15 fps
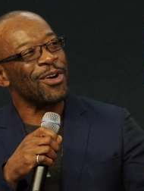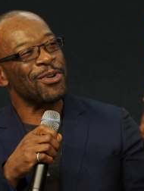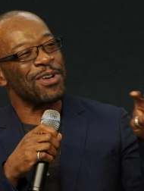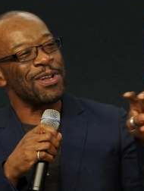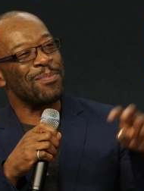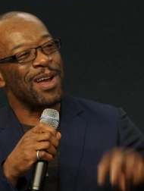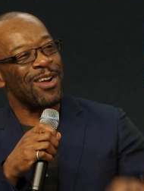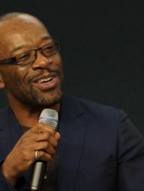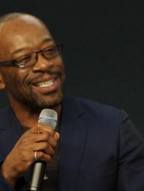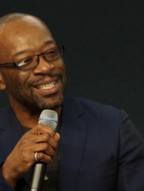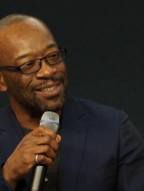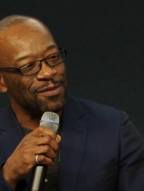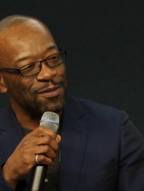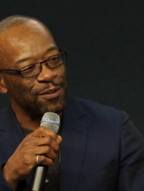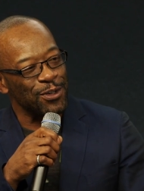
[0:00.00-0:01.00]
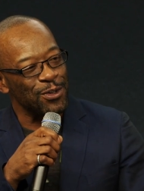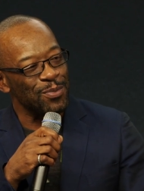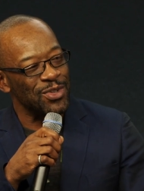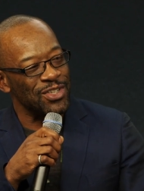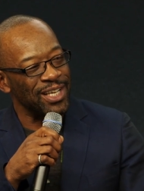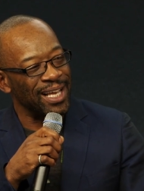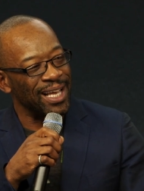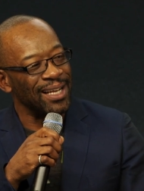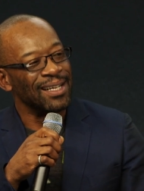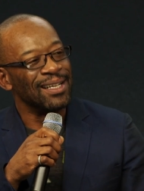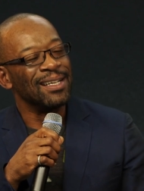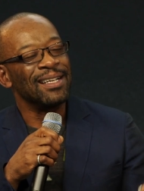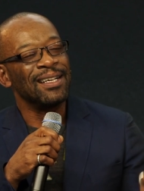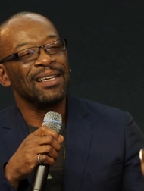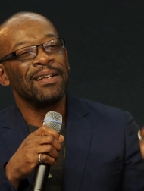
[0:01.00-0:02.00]
on an American film set
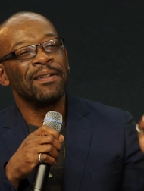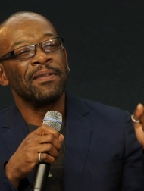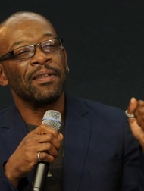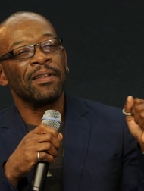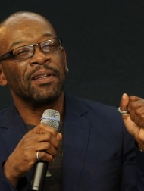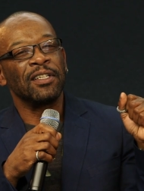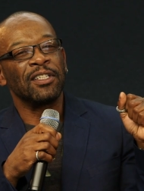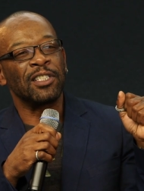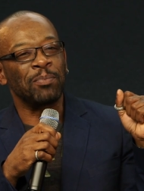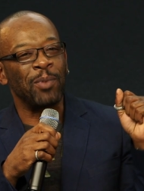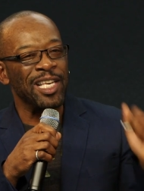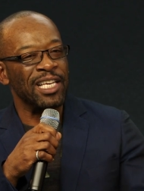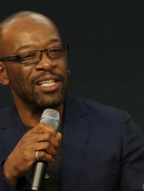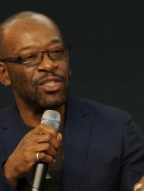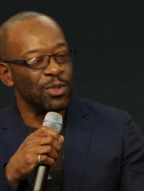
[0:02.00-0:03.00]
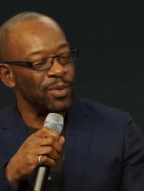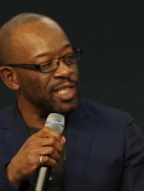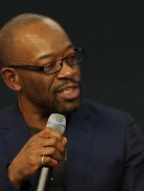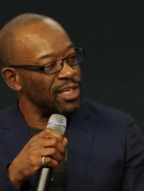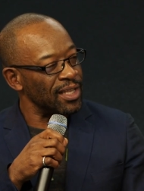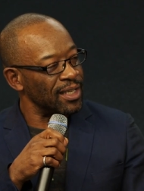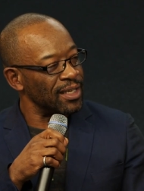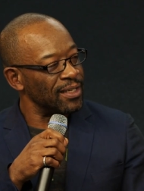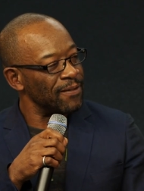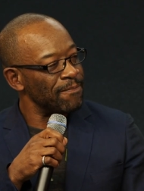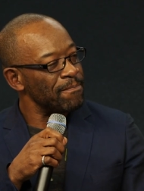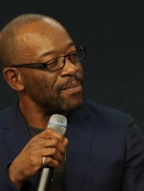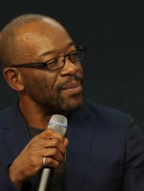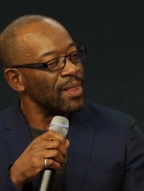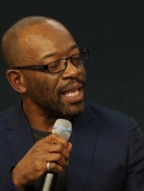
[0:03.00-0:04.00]
speaking to each other
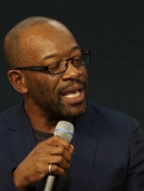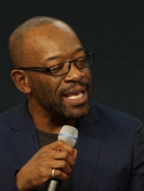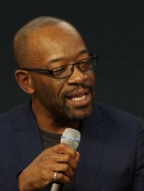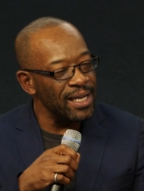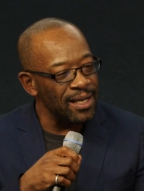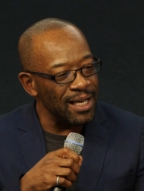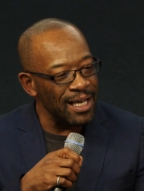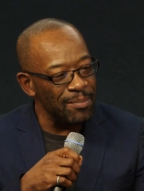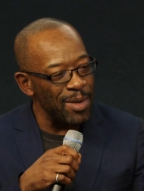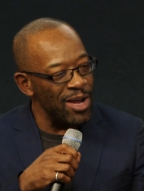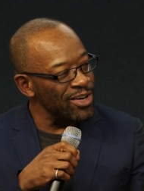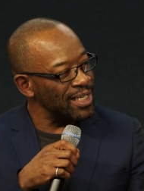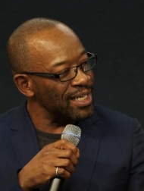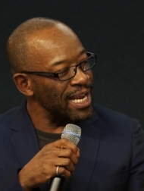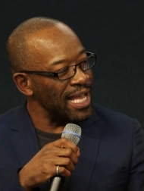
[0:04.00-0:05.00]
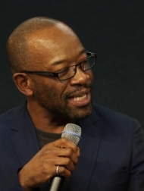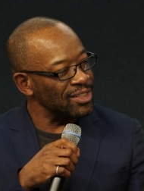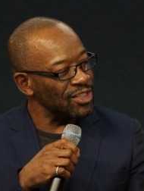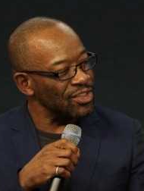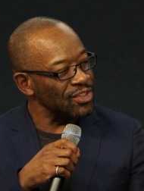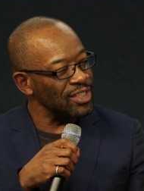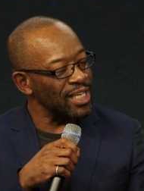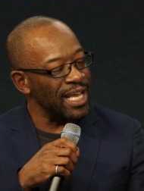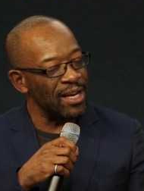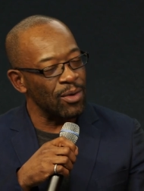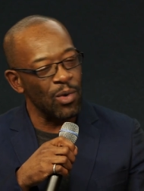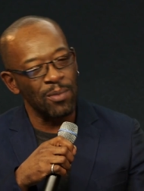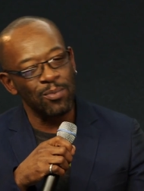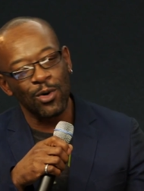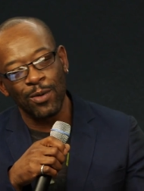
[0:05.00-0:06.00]
in American accents. And at
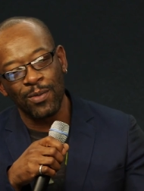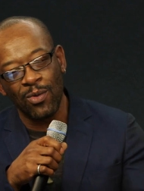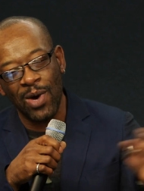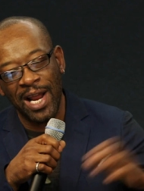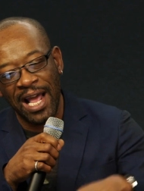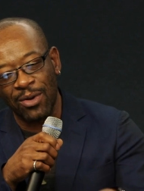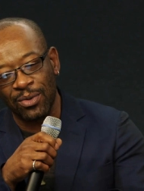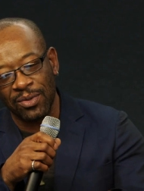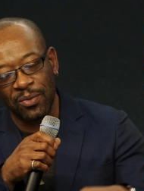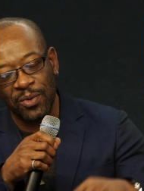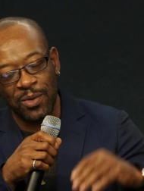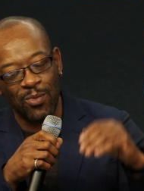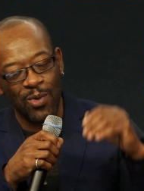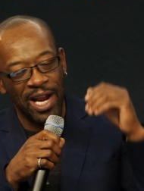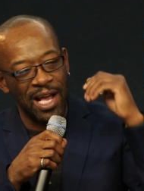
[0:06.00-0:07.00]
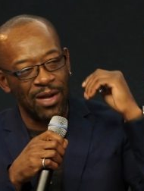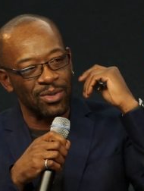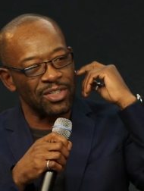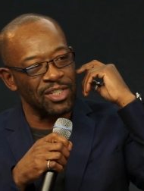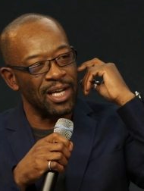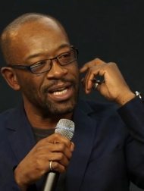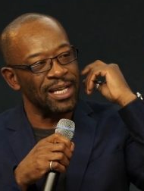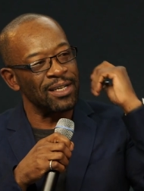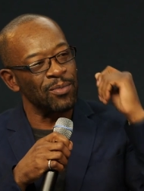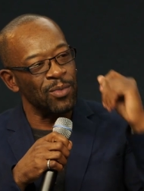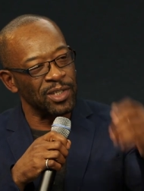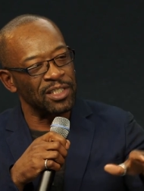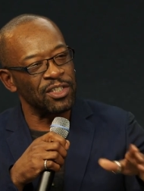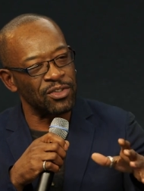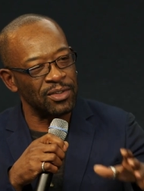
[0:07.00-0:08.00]
one point, we went out, we went outside, and we
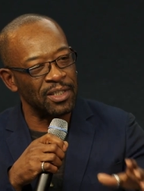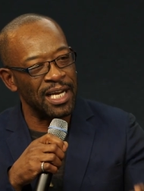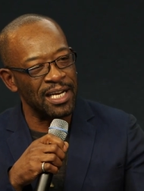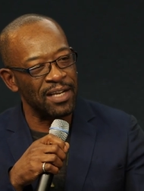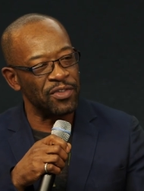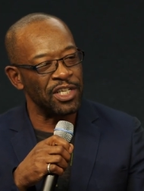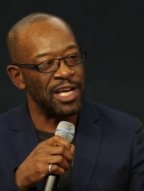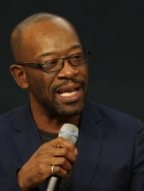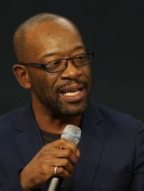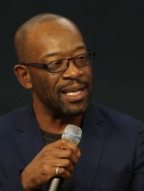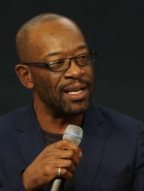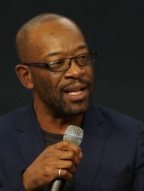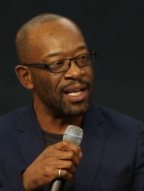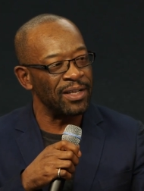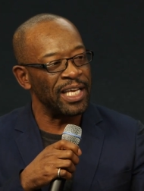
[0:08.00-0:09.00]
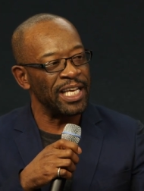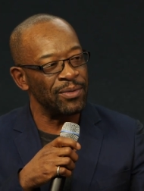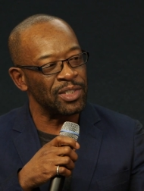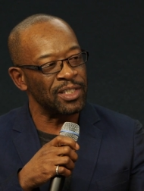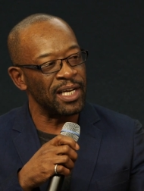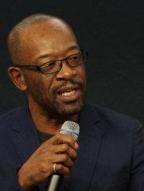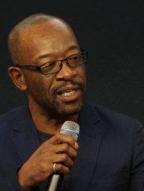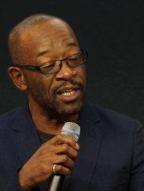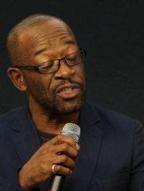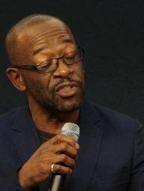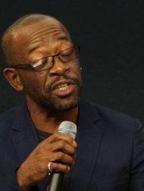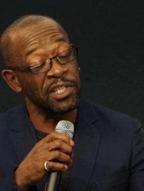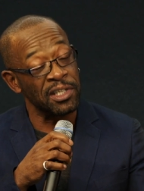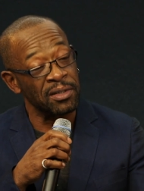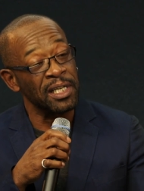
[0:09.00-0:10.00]
are just kind of chatting. And I, he was kind of going,
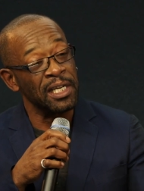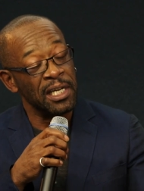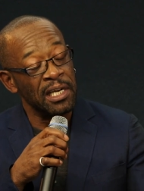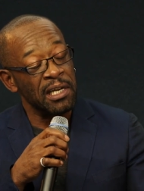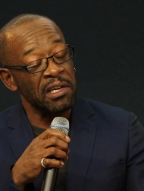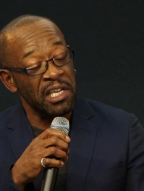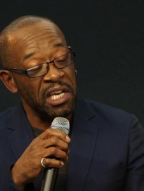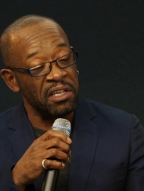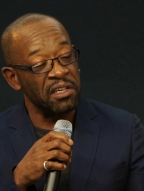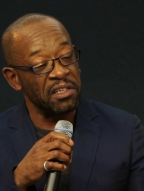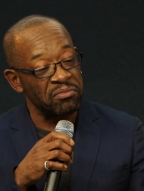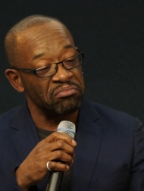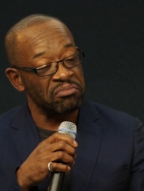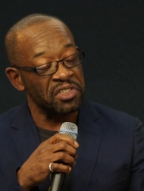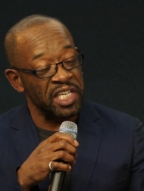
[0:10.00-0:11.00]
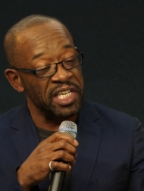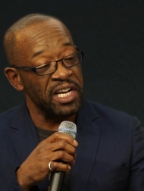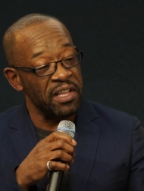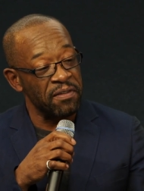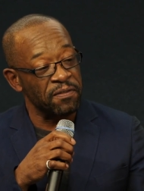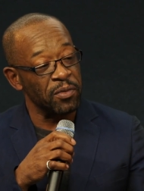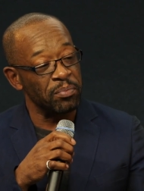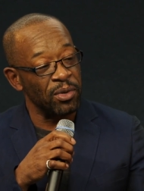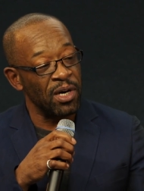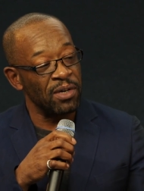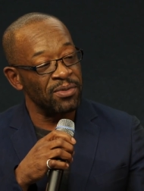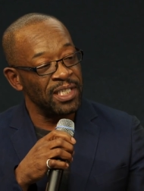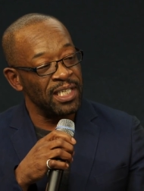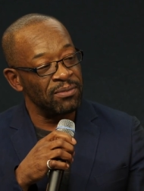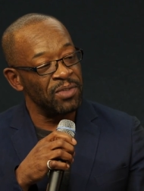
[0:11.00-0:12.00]
"So you, you, you seen any football re-